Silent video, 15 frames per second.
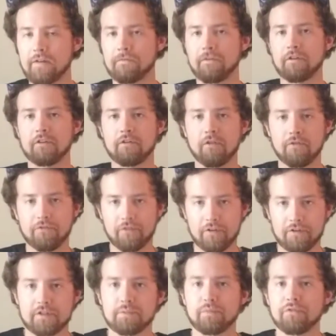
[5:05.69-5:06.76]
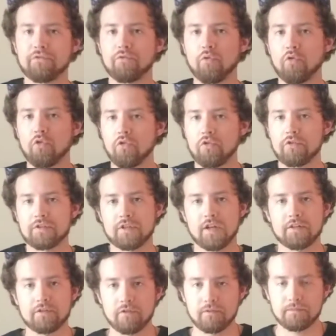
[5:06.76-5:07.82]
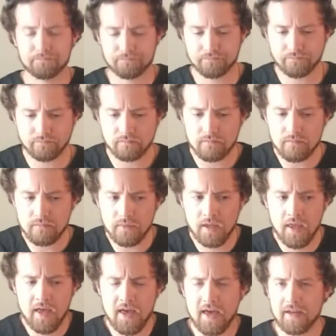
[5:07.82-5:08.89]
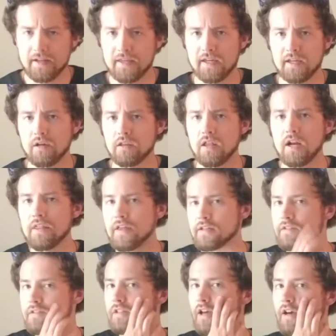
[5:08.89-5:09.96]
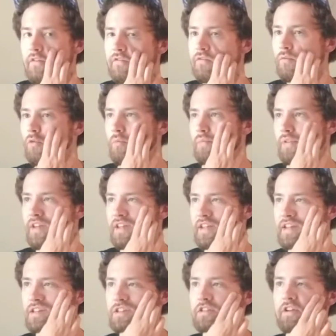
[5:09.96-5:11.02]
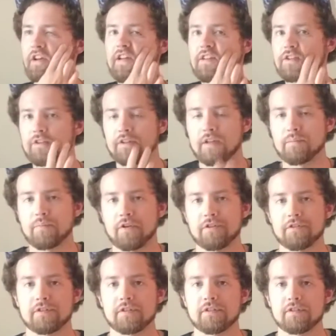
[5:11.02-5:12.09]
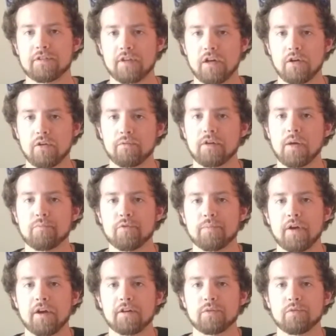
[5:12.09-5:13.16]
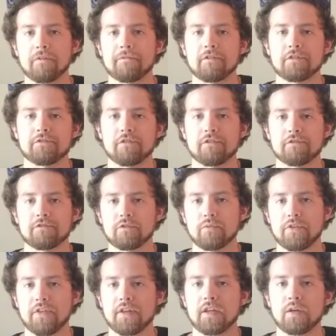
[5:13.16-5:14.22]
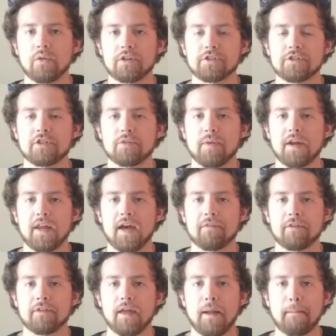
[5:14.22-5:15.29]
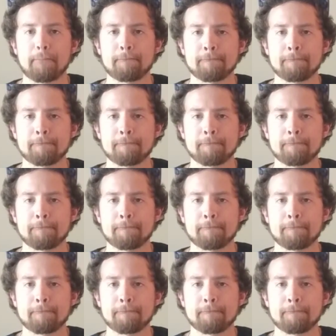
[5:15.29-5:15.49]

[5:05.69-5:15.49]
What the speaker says: Vertical first before horizontal. And again, a lot of that stuff will be easier answered in person, so come prepared to our first rehearsal with any questions you might have on that.